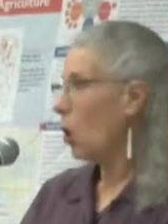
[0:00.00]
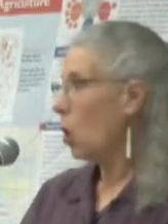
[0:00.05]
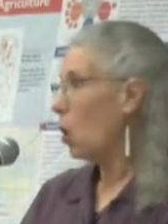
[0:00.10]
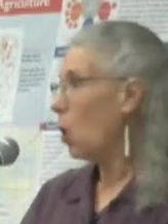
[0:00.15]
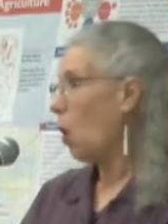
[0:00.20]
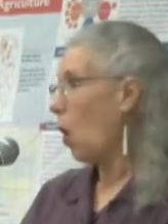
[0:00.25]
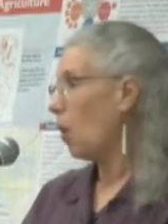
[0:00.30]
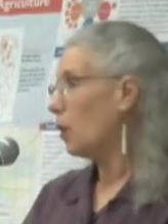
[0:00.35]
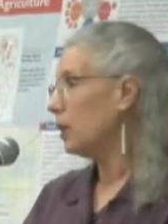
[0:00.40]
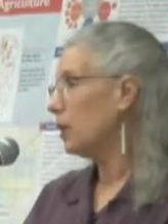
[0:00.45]

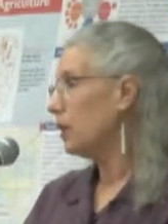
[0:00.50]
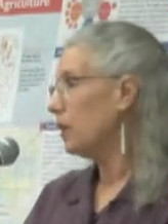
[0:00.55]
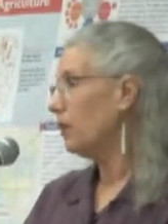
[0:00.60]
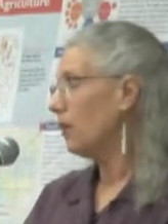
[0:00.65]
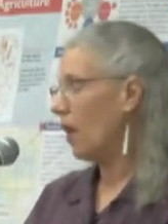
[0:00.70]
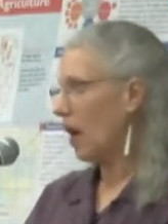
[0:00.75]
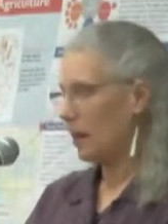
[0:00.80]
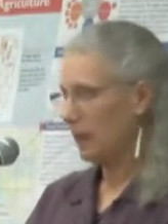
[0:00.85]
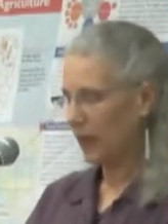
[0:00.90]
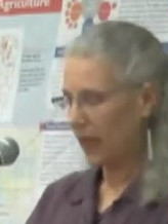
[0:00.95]
Who owns the
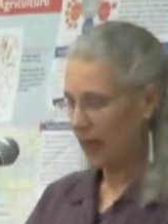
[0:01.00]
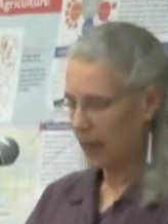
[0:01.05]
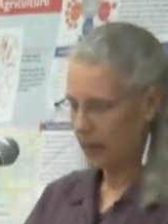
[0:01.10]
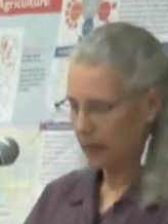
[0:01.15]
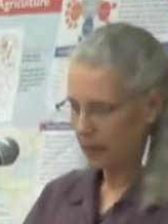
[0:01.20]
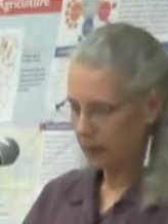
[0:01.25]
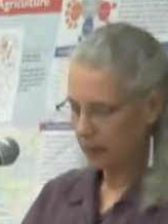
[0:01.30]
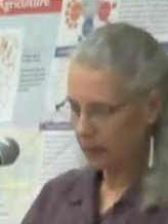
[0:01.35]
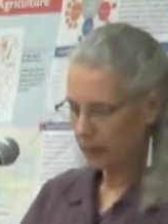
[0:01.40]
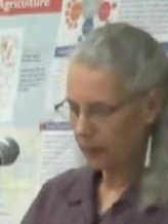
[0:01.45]

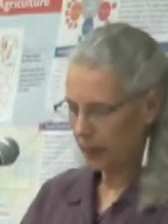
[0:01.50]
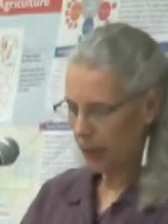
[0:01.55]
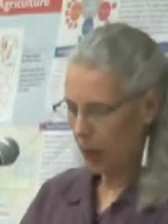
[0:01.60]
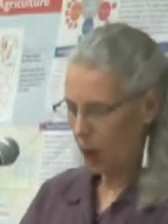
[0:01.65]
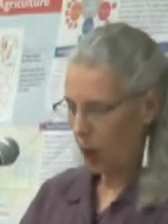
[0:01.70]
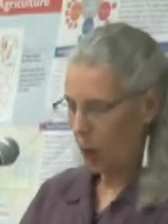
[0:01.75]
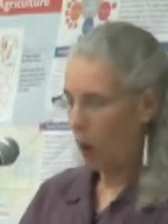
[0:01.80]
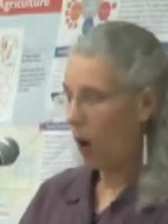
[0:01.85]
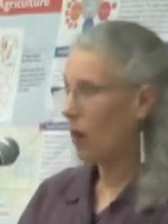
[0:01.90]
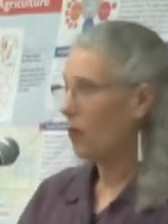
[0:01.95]
farmland?
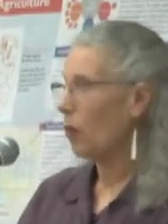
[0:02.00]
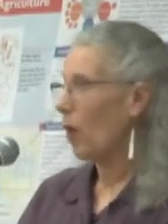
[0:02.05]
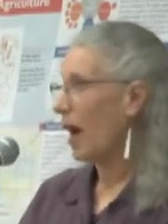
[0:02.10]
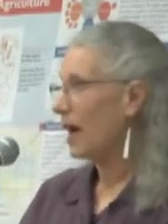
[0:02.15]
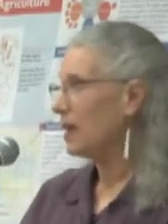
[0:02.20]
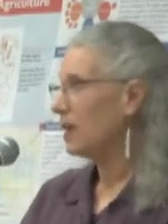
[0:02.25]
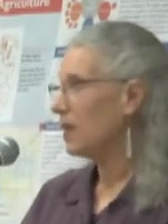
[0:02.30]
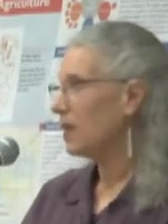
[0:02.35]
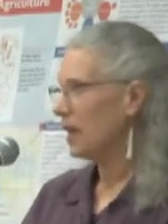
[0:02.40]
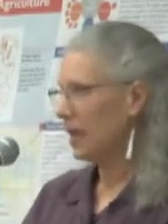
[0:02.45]
What
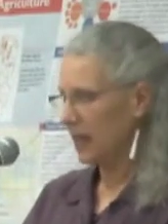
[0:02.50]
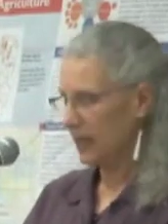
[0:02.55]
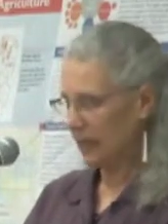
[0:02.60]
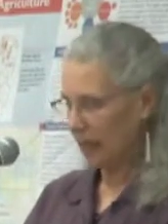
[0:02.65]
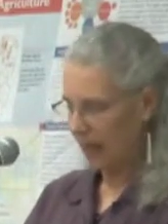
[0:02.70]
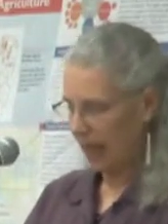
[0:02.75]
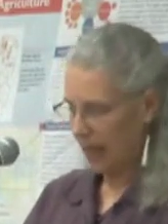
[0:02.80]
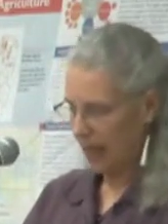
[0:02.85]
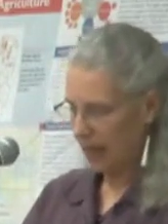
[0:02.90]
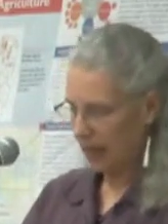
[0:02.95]
rights in
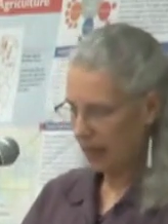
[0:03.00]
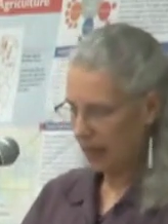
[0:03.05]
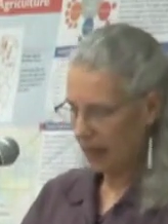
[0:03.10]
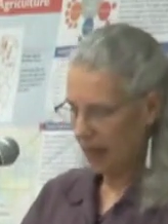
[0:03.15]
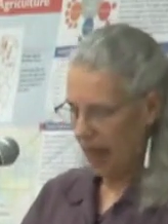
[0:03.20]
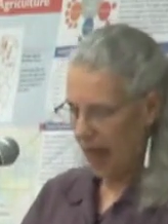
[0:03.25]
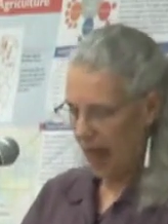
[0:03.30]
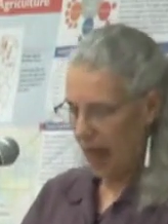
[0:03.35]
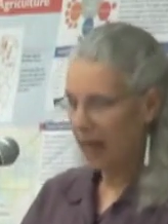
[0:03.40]
land?